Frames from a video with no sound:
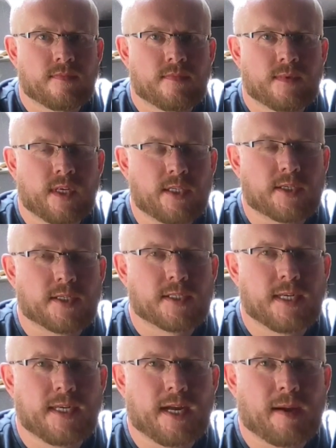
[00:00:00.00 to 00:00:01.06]
So as you can
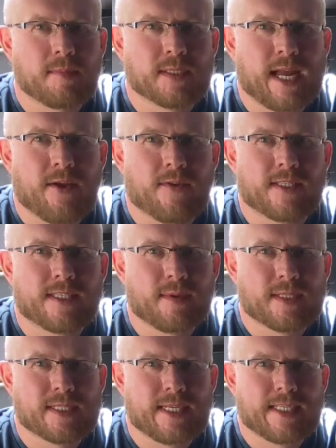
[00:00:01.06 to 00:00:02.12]
see, I'm sat on the double
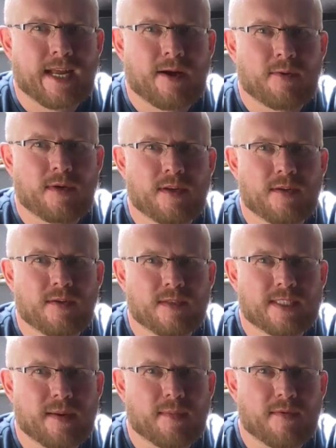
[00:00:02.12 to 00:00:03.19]
seat now,
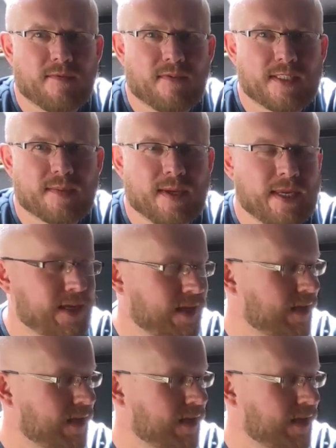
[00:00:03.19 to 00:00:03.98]
table in front of me.